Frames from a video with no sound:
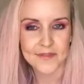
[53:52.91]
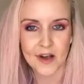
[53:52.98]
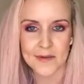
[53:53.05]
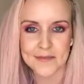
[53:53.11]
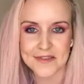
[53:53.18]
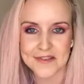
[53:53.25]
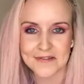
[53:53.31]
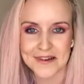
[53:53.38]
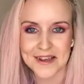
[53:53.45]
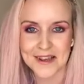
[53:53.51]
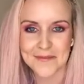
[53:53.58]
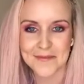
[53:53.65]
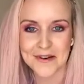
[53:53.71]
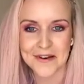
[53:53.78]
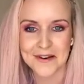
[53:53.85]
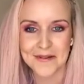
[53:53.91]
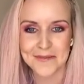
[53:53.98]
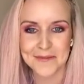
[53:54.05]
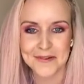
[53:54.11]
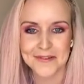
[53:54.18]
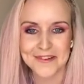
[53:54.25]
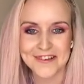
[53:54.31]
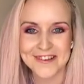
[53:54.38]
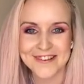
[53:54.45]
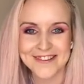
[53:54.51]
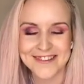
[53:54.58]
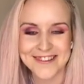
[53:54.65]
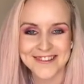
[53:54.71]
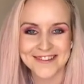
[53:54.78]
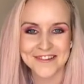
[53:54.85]
I'm still here, but Bou
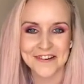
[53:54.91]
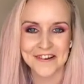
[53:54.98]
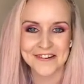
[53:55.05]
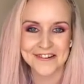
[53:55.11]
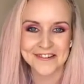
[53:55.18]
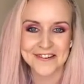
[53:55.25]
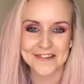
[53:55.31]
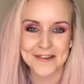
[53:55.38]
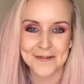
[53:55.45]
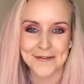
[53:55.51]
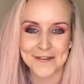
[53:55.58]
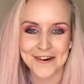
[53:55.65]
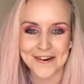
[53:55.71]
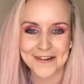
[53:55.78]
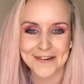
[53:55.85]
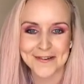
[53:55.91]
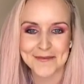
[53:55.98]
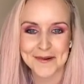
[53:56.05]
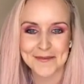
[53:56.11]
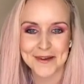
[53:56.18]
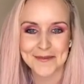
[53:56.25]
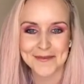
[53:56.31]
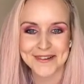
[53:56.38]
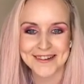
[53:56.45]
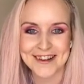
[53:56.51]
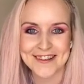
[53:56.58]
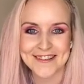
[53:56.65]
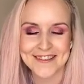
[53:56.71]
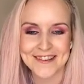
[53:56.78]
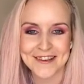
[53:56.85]
Cou's has gone because it froze. One moment.
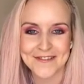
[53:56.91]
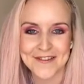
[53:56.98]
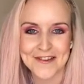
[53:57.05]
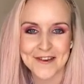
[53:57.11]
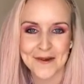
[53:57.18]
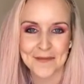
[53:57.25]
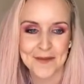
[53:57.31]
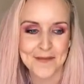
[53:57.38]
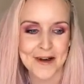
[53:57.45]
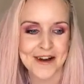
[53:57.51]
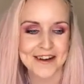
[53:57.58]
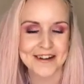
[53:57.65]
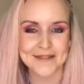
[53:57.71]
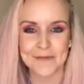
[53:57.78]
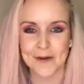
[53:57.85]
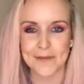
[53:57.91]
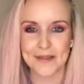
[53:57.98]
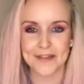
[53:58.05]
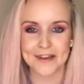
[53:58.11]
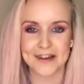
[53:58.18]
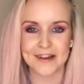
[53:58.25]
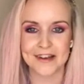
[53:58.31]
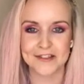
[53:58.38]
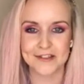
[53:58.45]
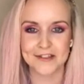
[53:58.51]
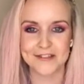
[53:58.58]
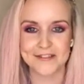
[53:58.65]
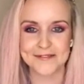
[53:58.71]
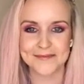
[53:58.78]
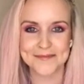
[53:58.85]
Let's see if she comes back. Might be the
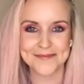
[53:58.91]
connection.